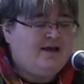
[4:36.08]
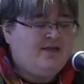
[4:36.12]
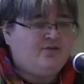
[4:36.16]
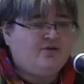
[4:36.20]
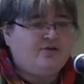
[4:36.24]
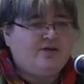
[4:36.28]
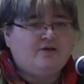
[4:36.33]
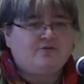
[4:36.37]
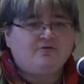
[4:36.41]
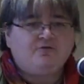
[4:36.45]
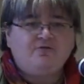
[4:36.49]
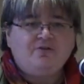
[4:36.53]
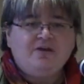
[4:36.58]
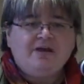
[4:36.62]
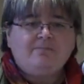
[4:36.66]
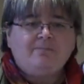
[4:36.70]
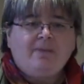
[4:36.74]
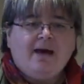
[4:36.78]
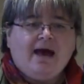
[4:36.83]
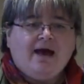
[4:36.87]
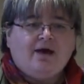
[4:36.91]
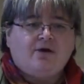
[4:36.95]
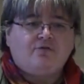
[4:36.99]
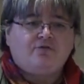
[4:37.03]
We get
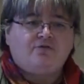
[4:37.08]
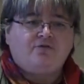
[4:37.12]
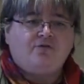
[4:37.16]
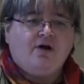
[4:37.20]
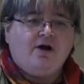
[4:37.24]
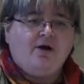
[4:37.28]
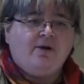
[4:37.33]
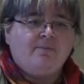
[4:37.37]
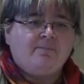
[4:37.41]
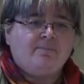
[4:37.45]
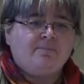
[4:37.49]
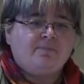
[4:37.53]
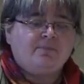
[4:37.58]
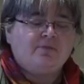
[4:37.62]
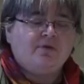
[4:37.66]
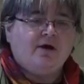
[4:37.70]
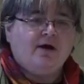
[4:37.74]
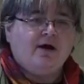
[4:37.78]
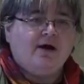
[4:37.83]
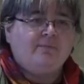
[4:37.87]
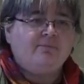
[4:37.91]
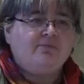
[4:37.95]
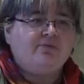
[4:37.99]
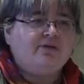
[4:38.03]
feedback from
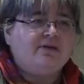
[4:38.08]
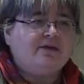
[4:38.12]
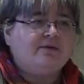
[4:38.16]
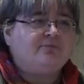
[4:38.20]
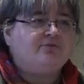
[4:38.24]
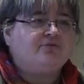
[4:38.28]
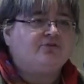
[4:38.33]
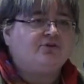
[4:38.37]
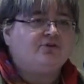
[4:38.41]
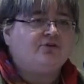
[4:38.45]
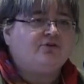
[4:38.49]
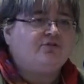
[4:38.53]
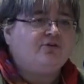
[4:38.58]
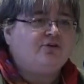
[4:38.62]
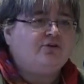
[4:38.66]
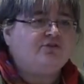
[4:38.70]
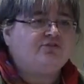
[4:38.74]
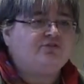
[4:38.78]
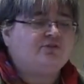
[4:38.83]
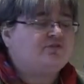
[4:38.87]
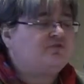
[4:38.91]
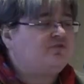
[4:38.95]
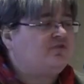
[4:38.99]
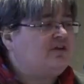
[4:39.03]
the
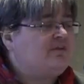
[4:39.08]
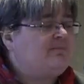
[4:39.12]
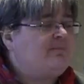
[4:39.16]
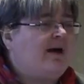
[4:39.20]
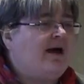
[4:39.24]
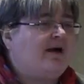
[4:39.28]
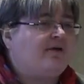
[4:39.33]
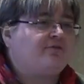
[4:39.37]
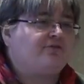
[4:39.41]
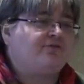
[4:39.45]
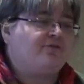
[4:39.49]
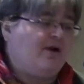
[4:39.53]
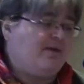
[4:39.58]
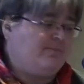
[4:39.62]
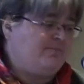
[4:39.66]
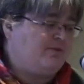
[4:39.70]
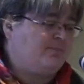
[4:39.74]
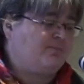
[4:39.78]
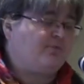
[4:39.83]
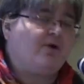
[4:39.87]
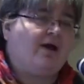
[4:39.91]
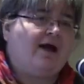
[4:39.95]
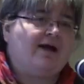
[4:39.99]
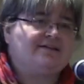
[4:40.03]
observers and feedback from
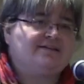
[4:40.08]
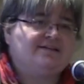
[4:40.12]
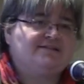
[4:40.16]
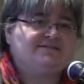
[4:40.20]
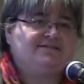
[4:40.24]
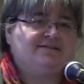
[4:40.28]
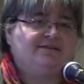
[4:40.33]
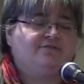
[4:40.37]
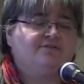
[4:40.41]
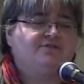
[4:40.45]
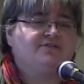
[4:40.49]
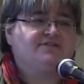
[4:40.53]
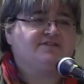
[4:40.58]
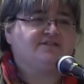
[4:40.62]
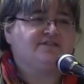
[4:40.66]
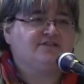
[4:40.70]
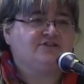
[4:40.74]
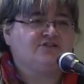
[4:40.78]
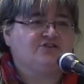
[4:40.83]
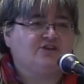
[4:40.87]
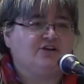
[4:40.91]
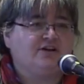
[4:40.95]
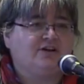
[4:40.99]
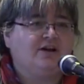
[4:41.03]
the practicing
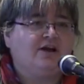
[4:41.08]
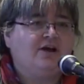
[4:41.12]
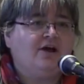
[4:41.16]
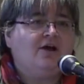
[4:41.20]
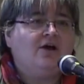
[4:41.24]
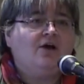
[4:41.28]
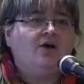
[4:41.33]
physician.